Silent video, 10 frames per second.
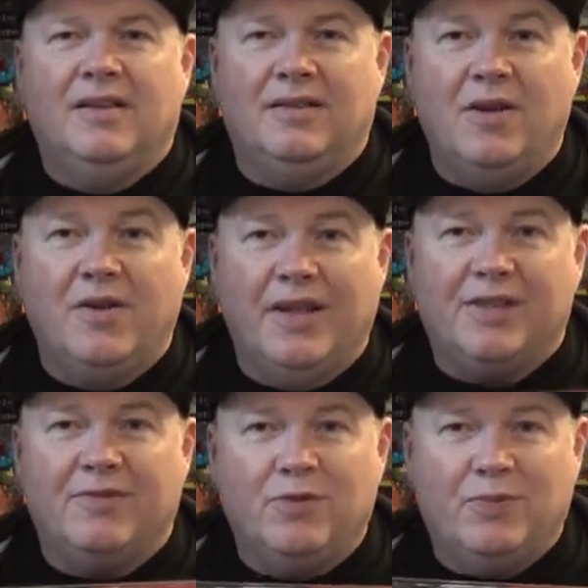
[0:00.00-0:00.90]
no
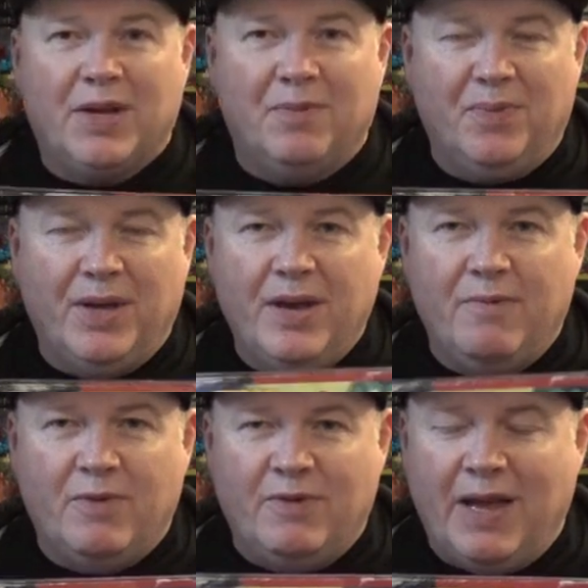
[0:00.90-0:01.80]
collection would be
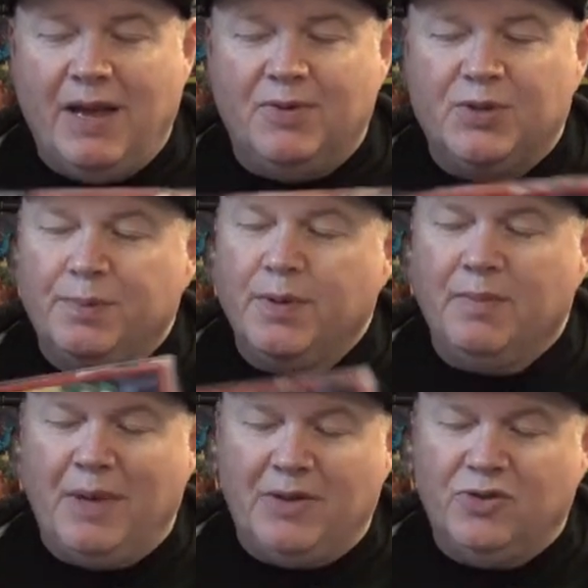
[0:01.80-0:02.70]
complete without
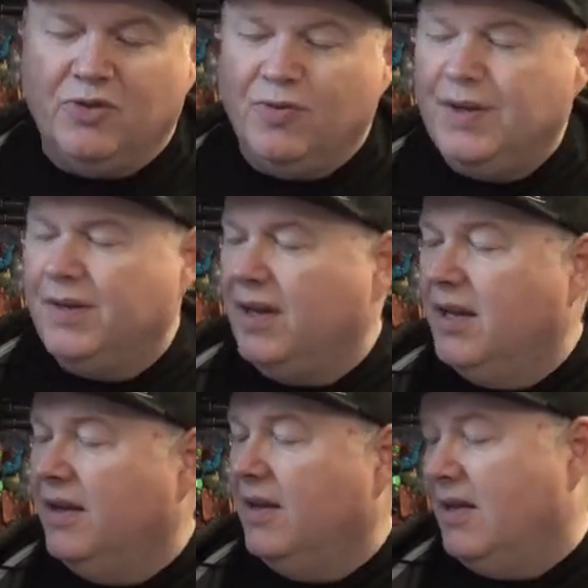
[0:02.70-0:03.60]
Super Metroid.
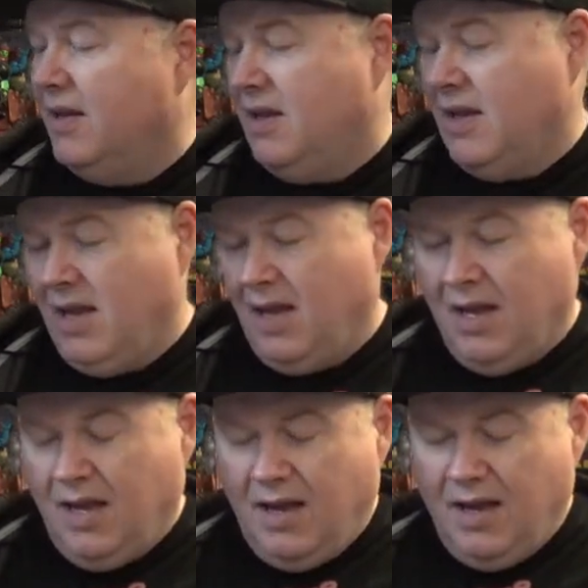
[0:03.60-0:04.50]

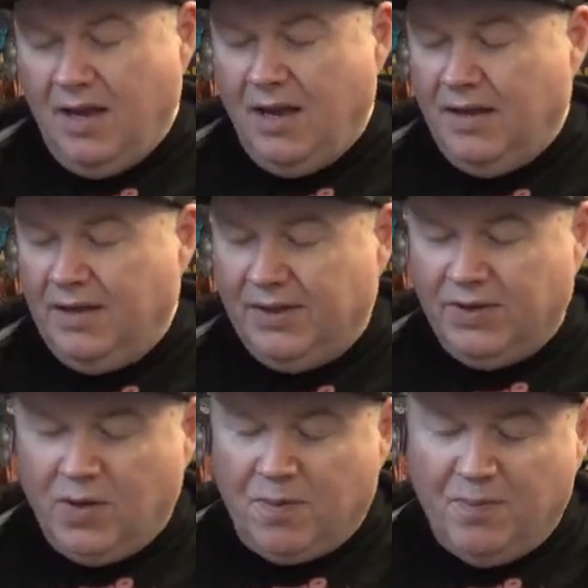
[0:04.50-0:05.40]
This is
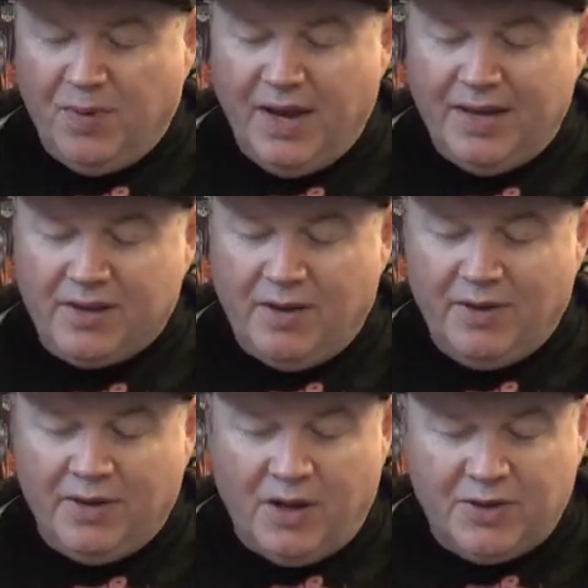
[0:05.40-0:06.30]
all complete. It's got
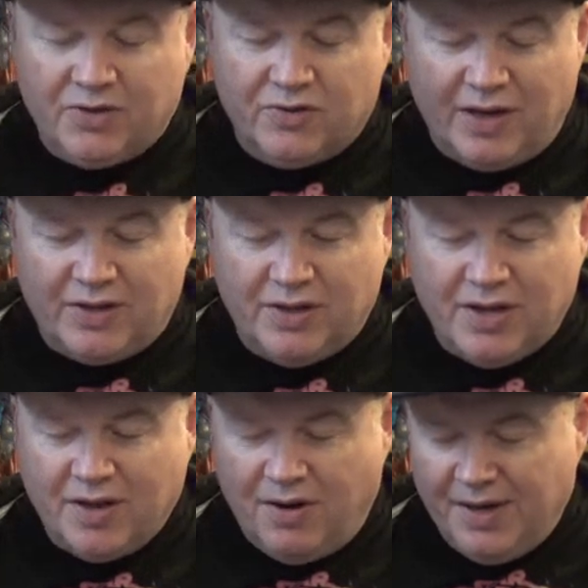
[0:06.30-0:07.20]
a large
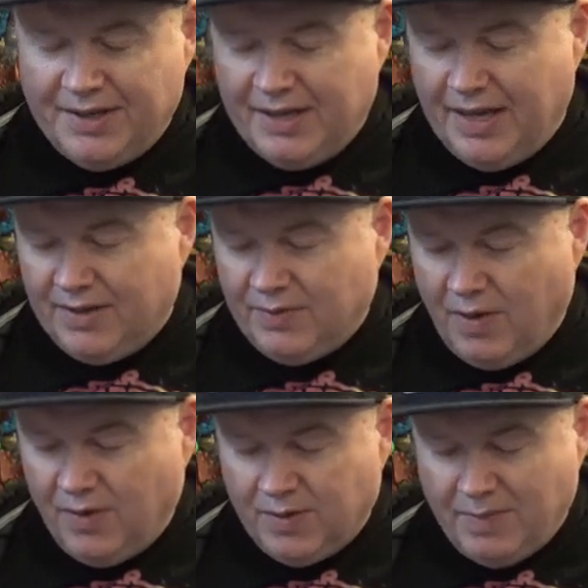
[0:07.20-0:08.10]
strategy guide in it, as
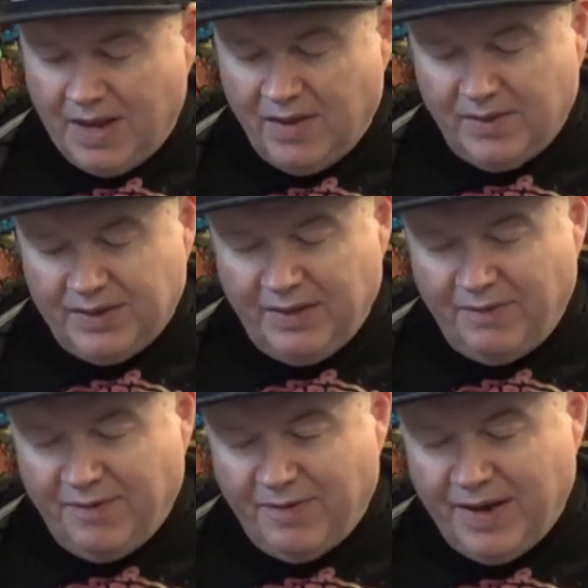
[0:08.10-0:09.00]
well as the manuals and
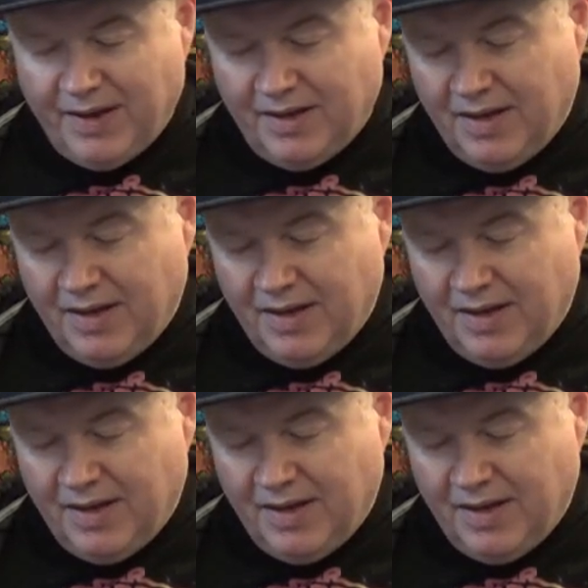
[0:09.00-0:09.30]
everything.